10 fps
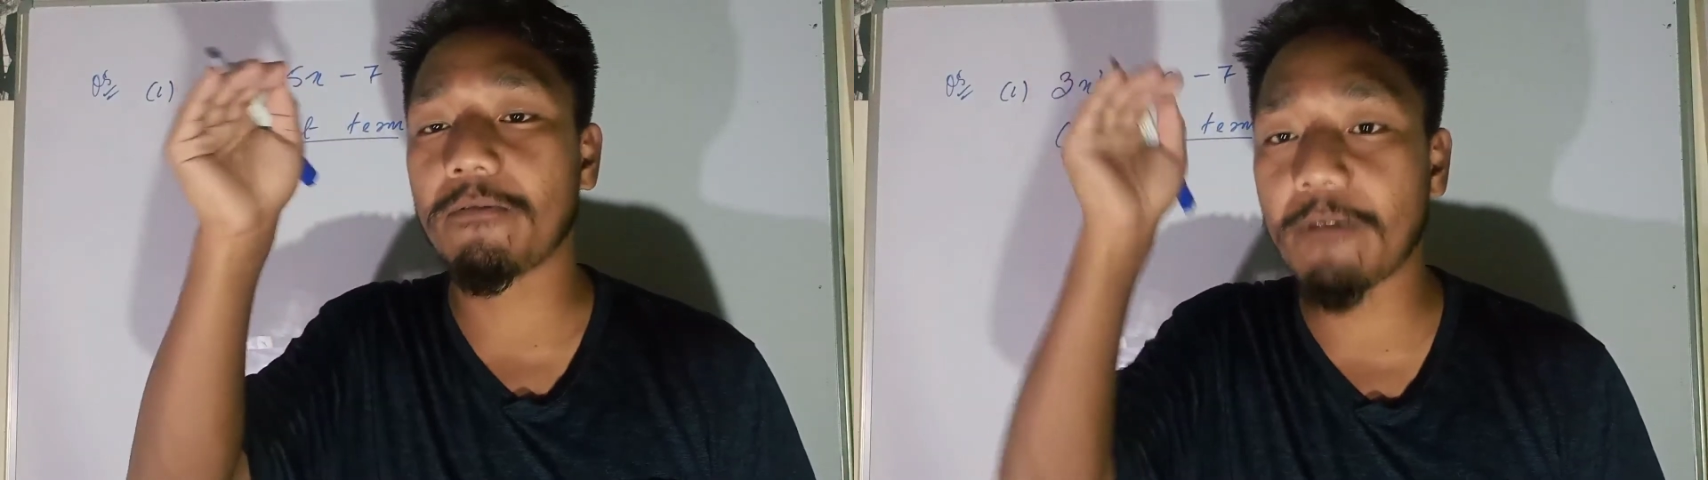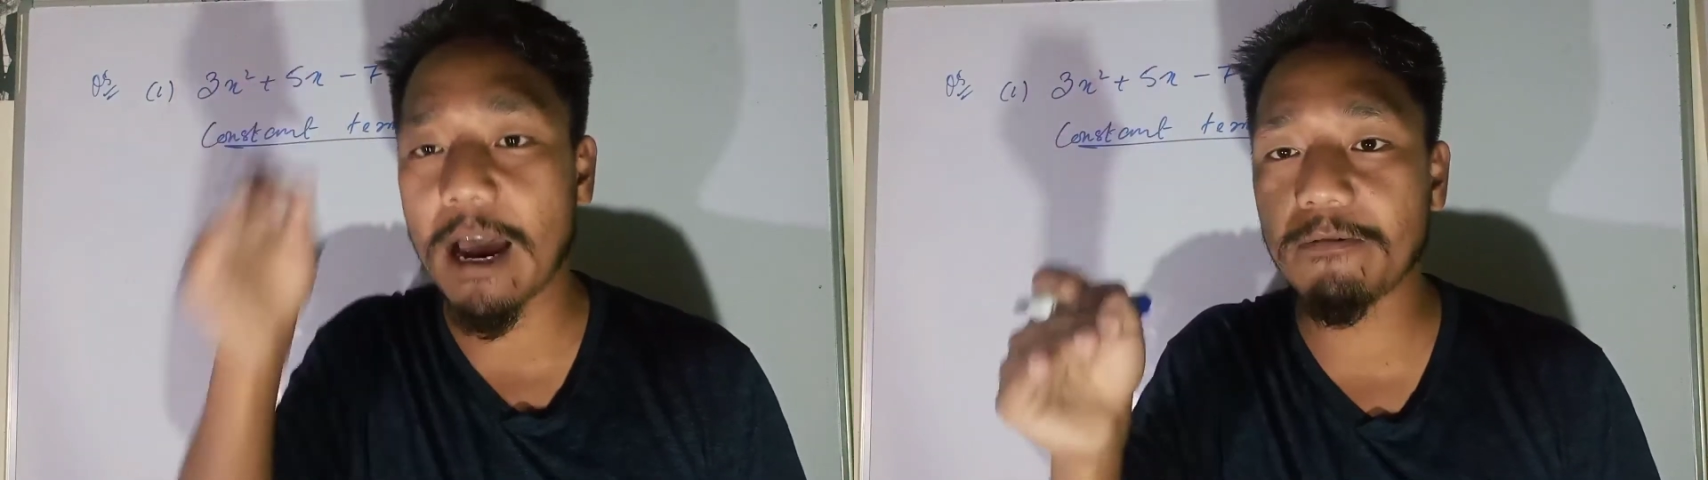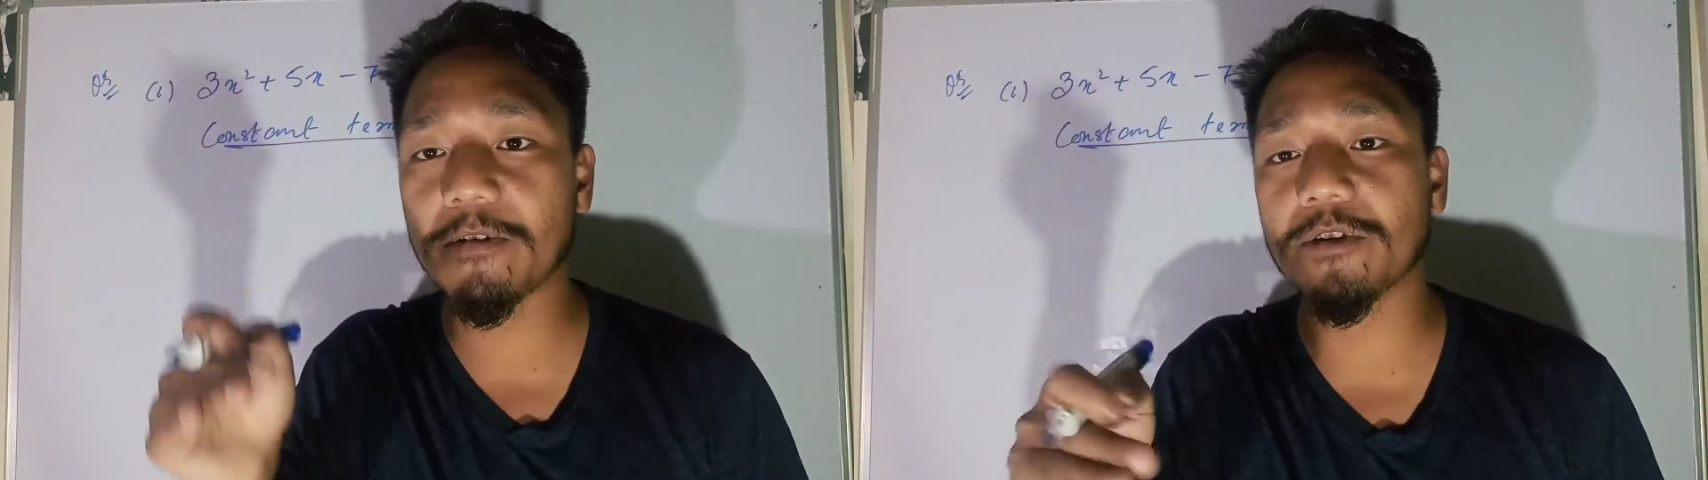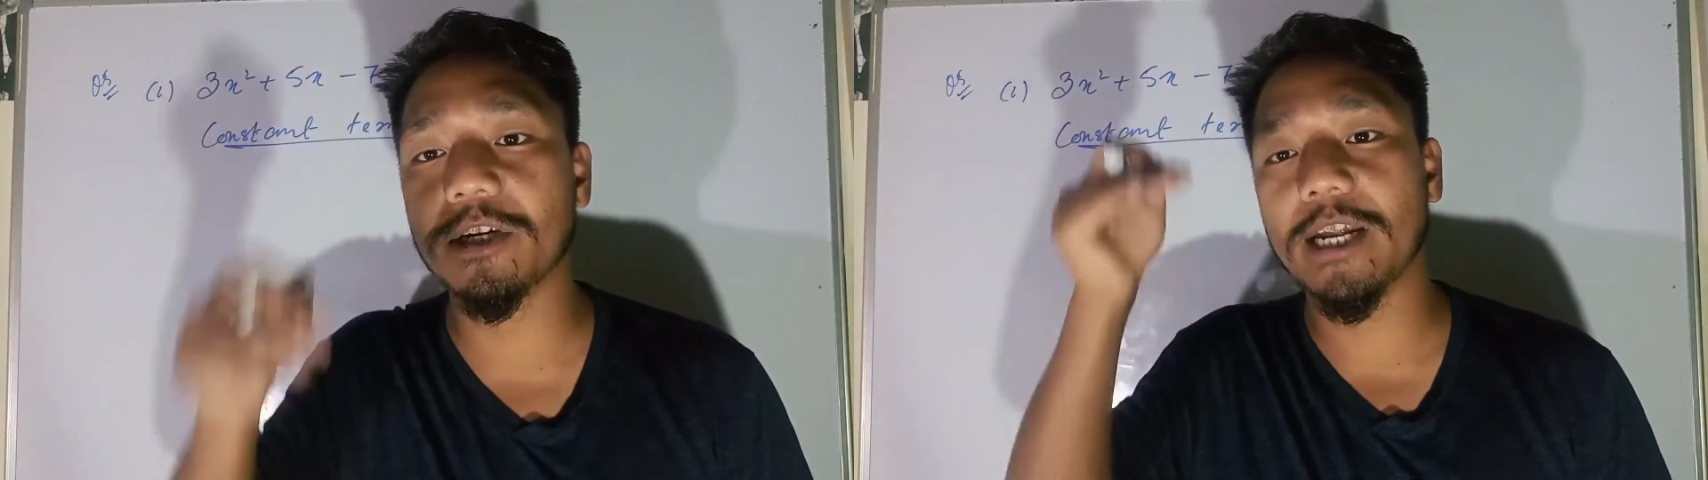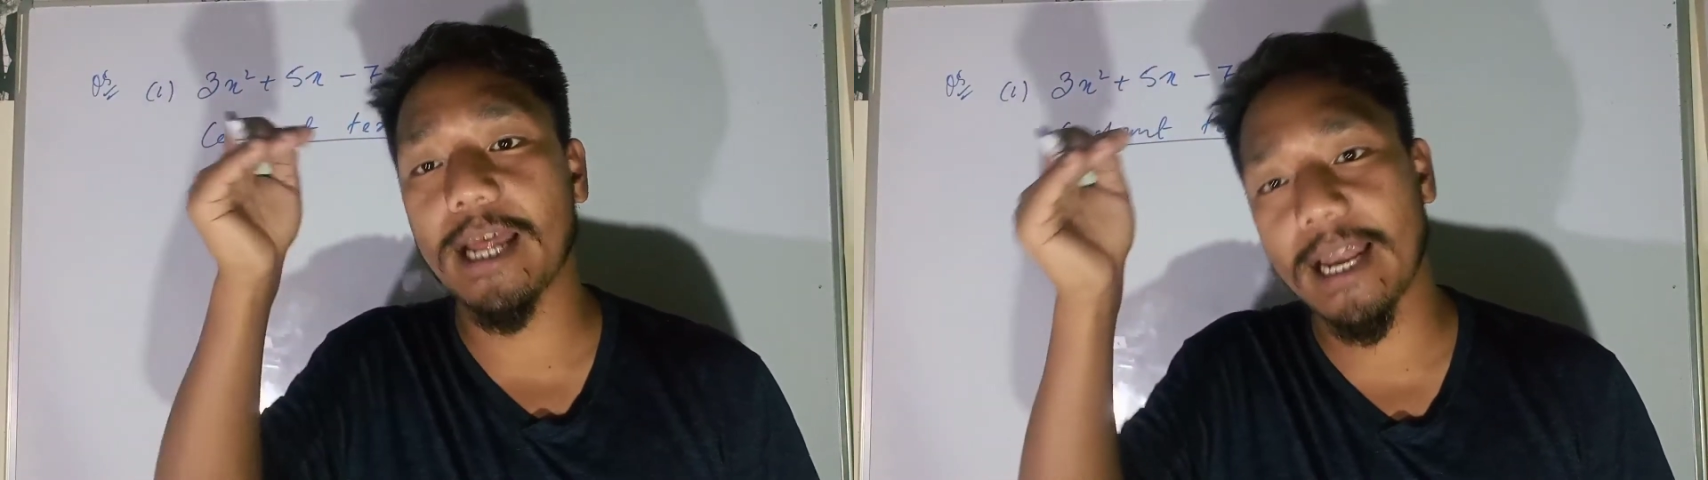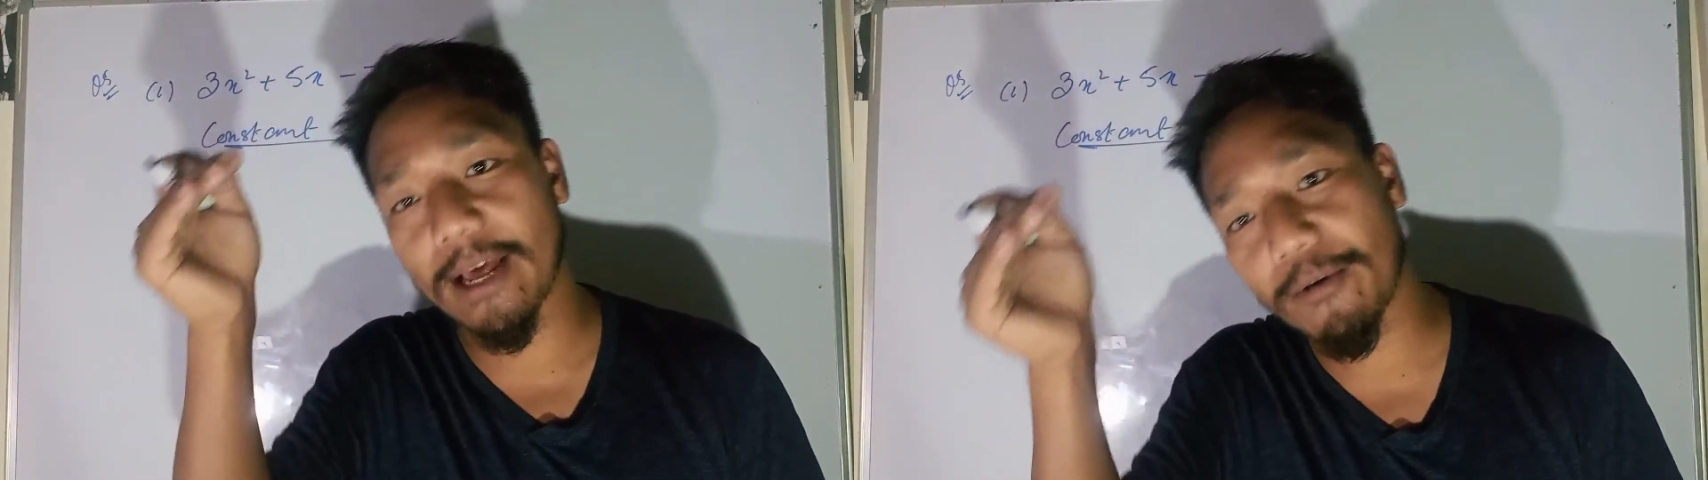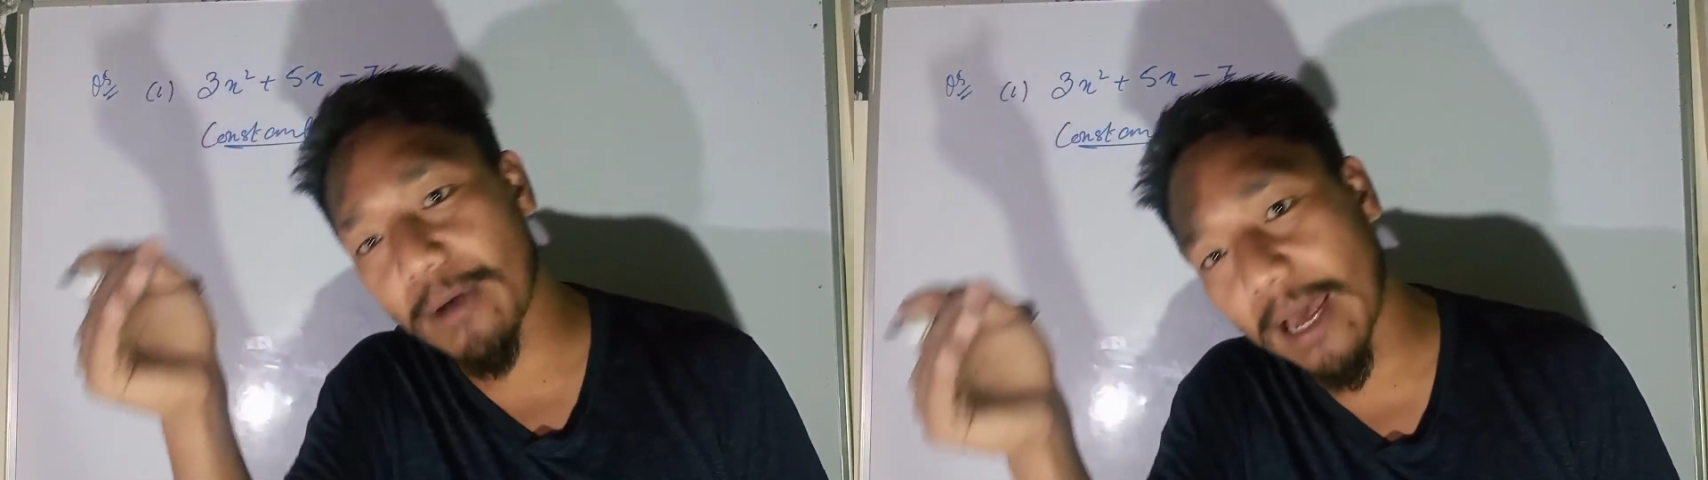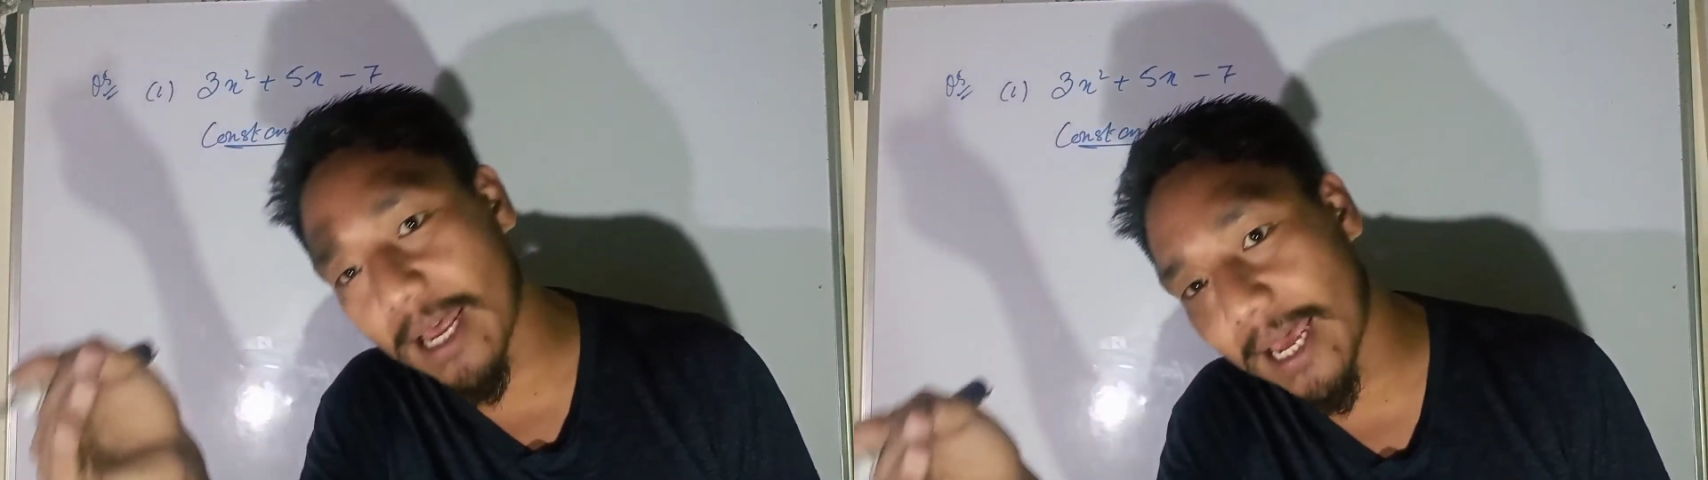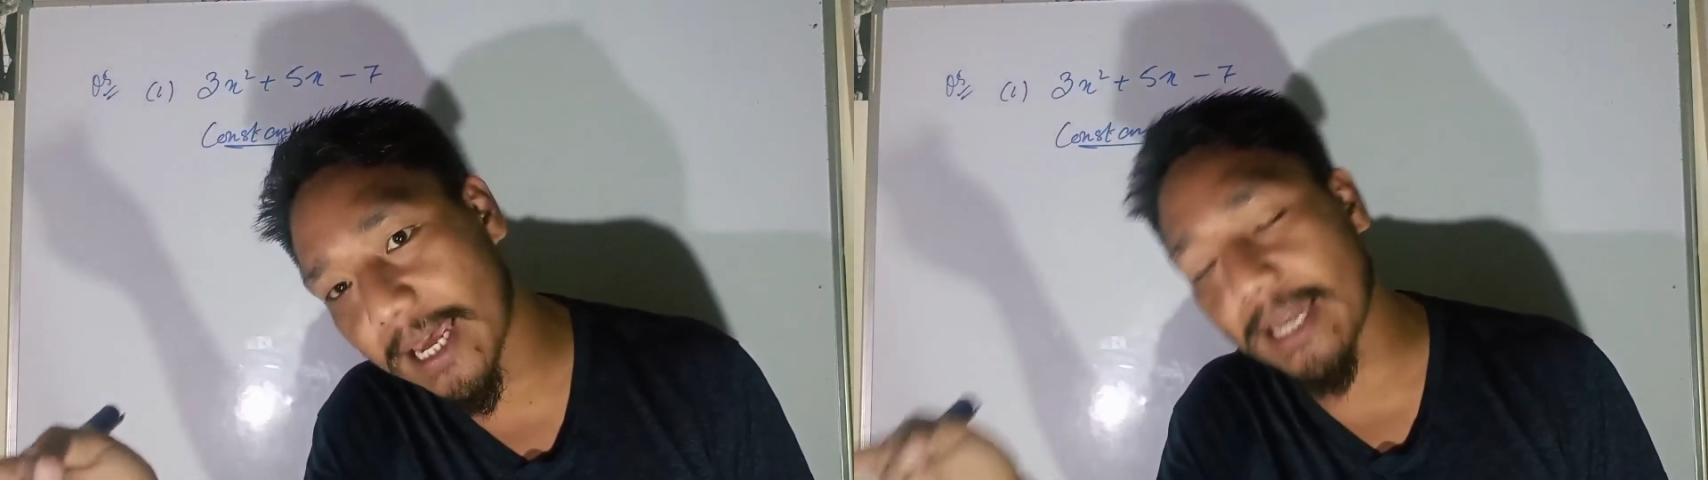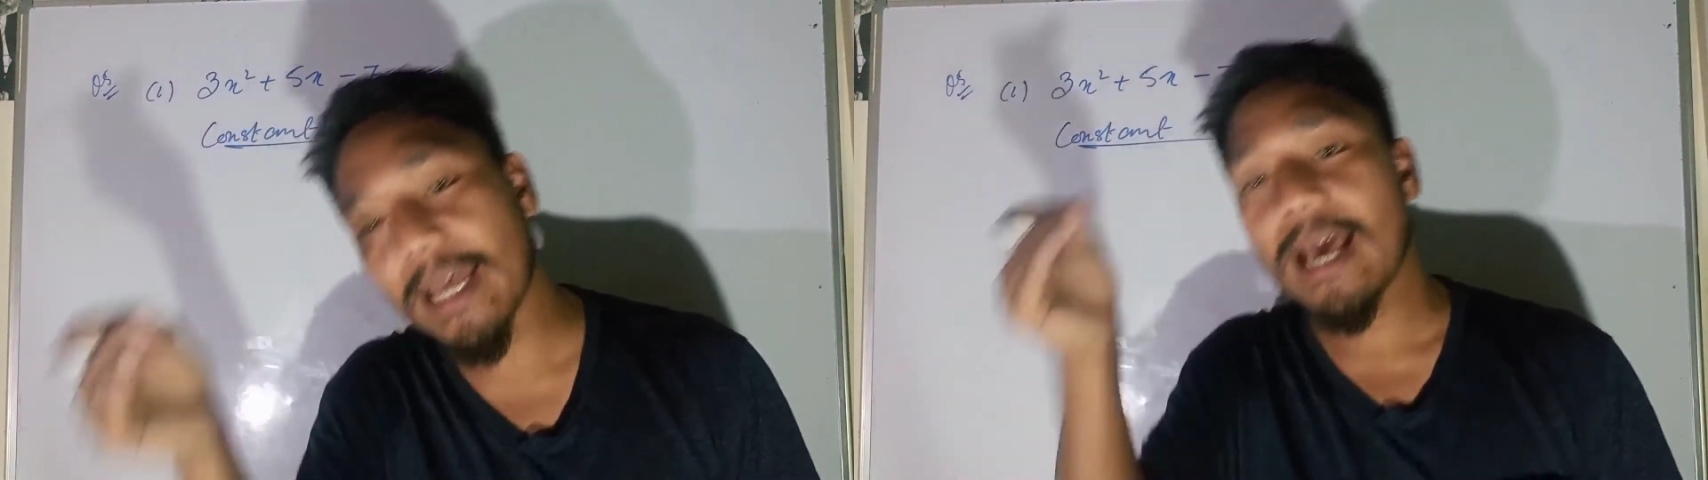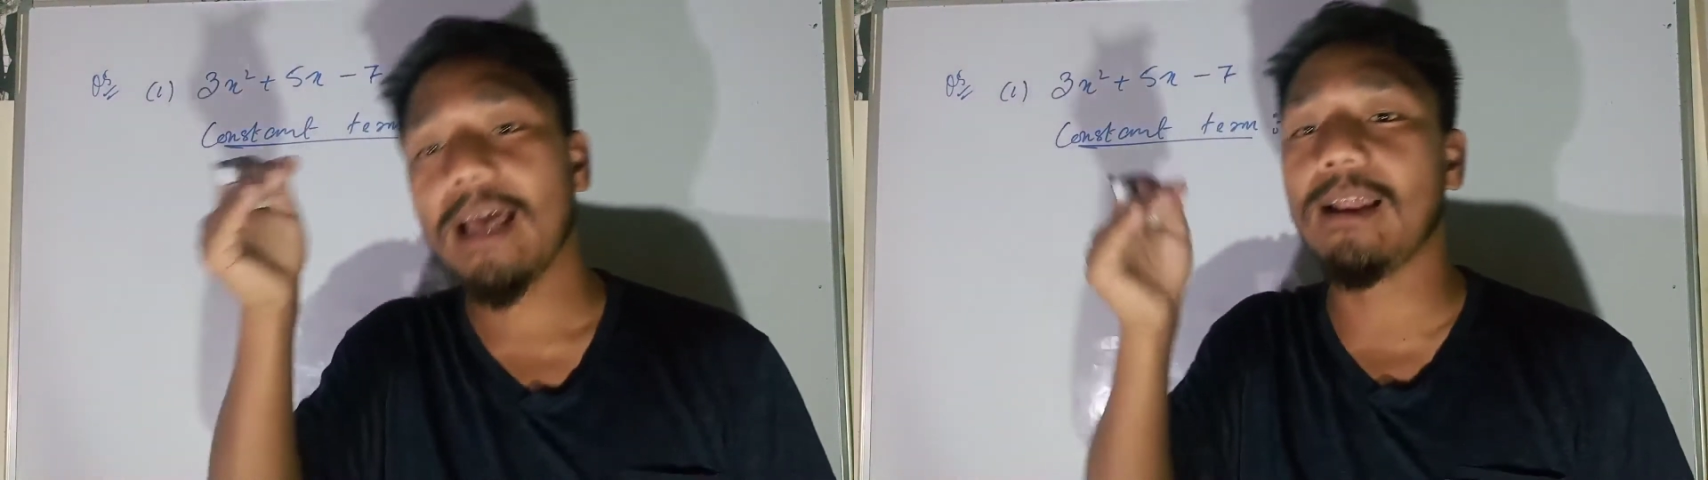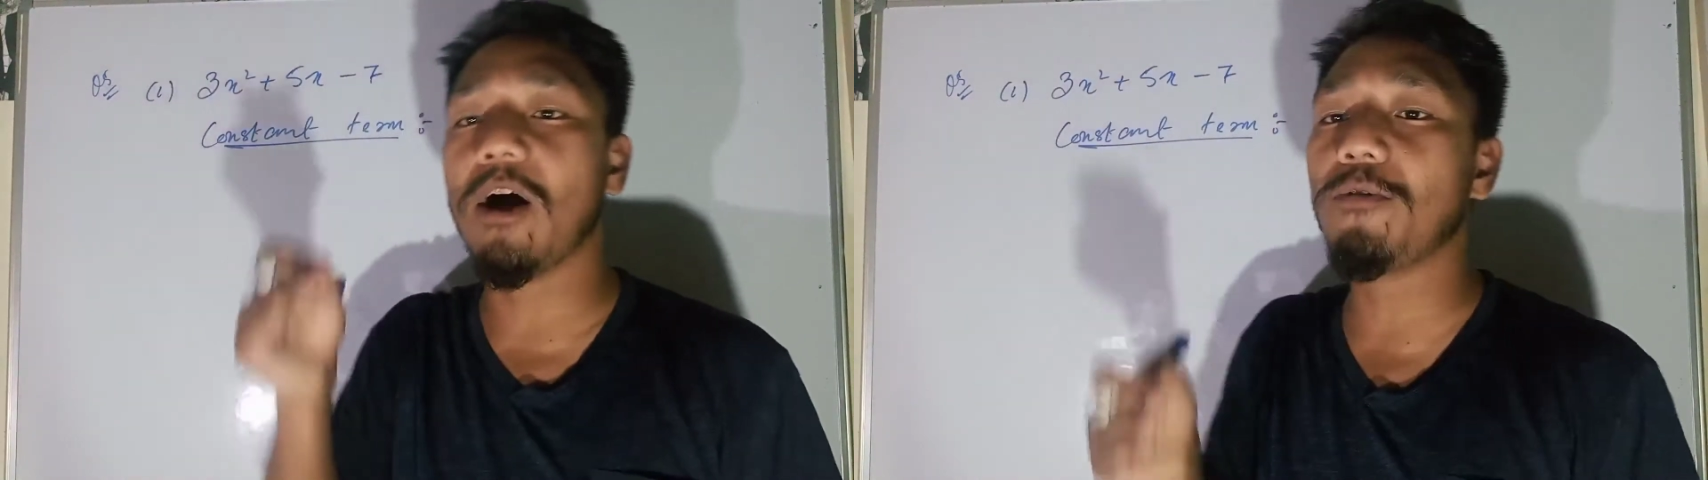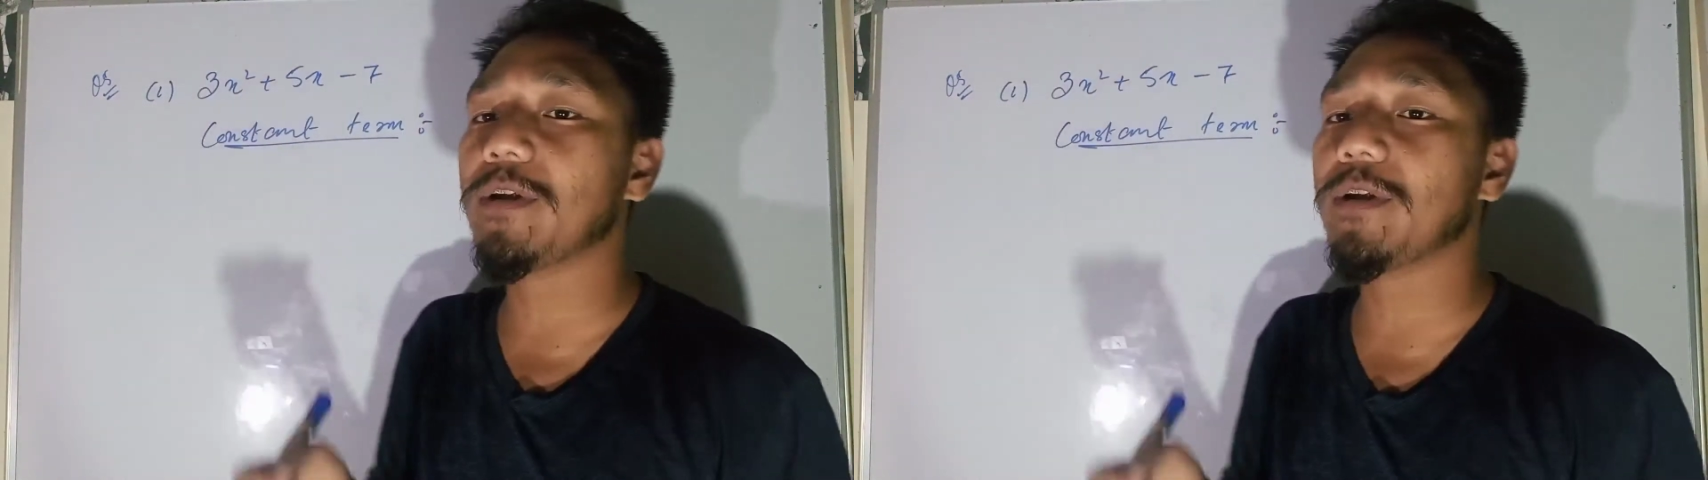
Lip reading: 5 is treated along